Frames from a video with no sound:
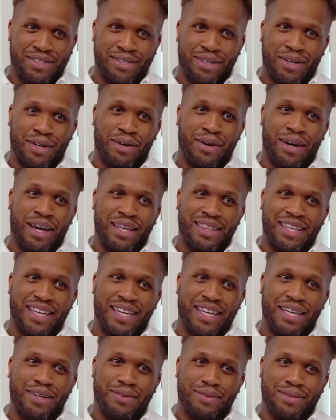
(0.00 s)
So I
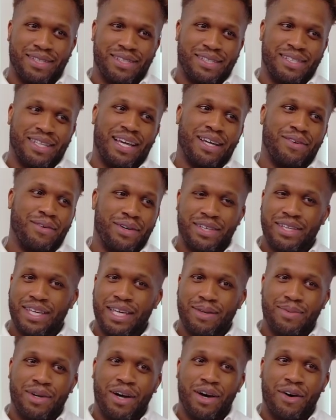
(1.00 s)
think he was just like, well,
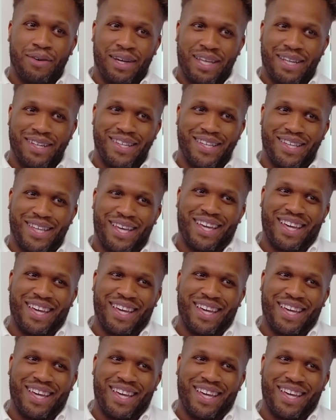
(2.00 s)
keep going.